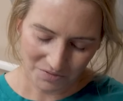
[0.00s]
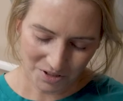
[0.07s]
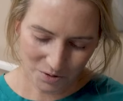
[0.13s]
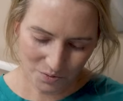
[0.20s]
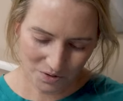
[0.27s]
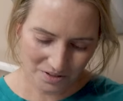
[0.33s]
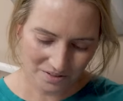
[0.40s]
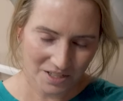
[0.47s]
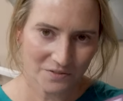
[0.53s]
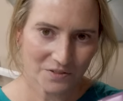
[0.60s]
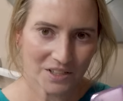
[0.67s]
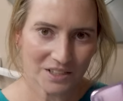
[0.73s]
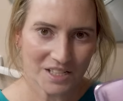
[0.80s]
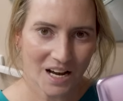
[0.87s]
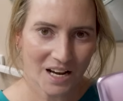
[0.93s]
This one, even
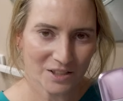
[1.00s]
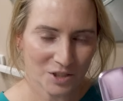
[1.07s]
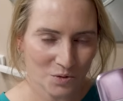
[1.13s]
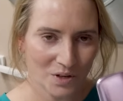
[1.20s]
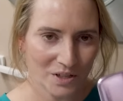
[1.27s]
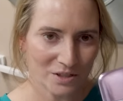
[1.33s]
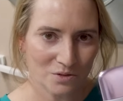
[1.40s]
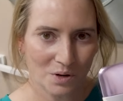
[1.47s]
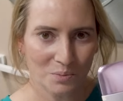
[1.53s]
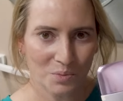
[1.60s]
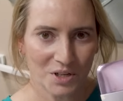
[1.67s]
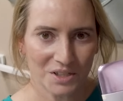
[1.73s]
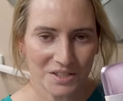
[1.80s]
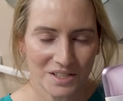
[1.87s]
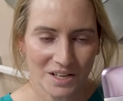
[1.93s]
the Tatcha one is
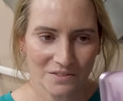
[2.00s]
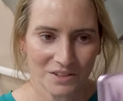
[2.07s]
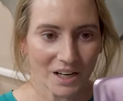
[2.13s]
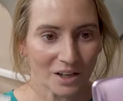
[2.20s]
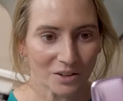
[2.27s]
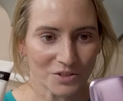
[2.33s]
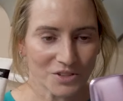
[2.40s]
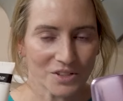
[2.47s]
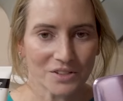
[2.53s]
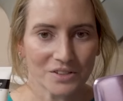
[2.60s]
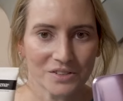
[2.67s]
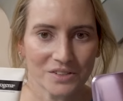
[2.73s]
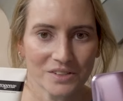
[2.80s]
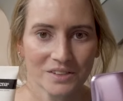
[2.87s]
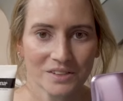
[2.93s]
1.7
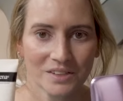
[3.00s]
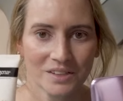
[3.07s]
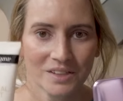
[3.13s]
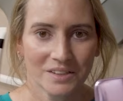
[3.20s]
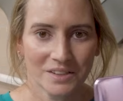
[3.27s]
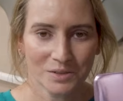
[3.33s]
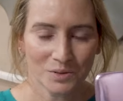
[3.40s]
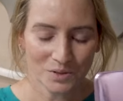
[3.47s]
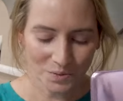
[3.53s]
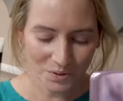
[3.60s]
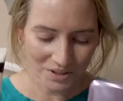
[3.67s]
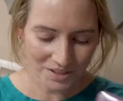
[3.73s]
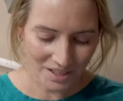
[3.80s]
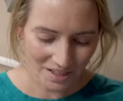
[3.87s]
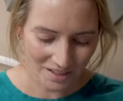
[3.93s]
ounces. This one's
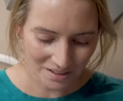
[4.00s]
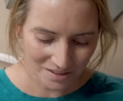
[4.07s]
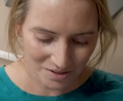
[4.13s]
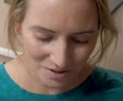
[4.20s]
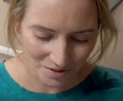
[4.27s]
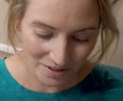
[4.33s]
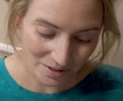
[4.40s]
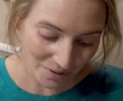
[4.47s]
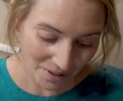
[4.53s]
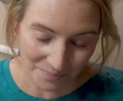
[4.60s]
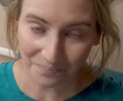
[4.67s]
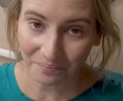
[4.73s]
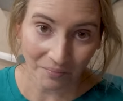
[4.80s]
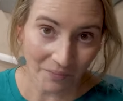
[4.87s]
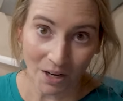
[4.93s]
really tiny. So anyway,
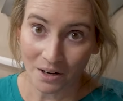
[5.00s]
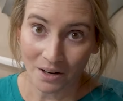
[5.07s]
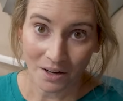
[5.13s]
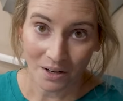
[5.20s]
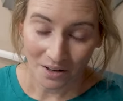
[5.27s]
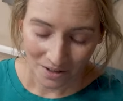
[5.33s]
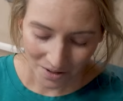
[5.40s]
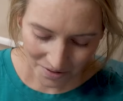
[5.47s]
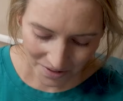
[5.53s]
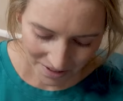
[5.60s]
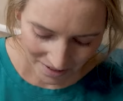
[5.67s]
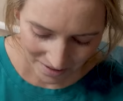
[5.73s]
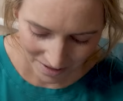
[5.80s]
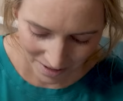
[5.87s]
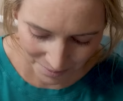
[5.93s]

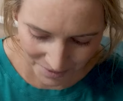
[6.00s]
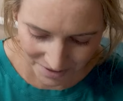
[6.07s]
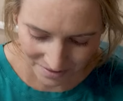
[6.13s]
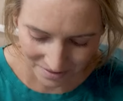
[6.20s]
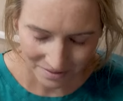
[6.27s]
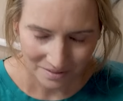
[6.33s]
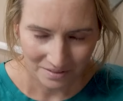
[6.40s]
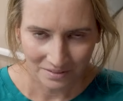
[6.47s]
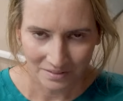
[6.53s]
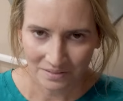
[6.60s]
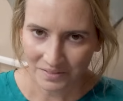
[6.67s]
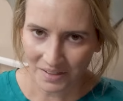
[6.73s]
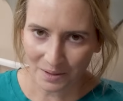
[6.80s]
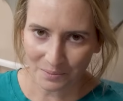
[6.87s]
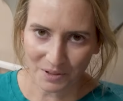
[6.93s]
okay, I'm
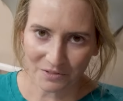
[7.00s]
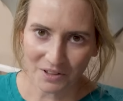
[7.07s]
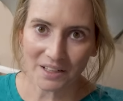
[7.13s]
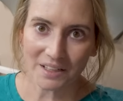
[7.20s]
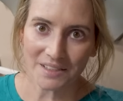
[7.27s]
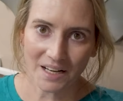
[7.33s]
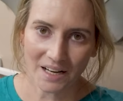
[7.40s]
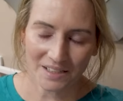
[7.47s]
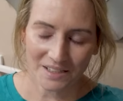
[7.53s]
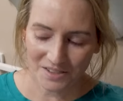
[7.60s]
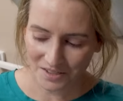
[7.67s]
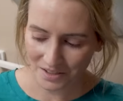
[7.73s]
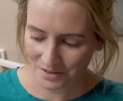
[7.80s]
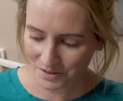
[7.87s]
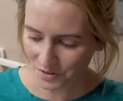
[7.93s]
not a big fan of tiny
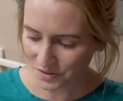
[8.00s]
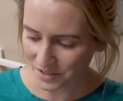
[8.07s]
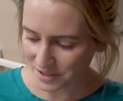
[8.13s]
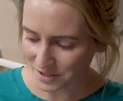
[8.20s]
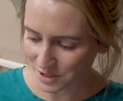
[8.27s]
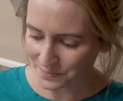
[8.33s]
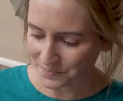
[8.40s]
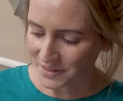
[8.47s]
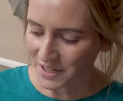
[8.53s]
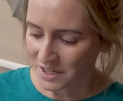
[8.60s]
sunscreens.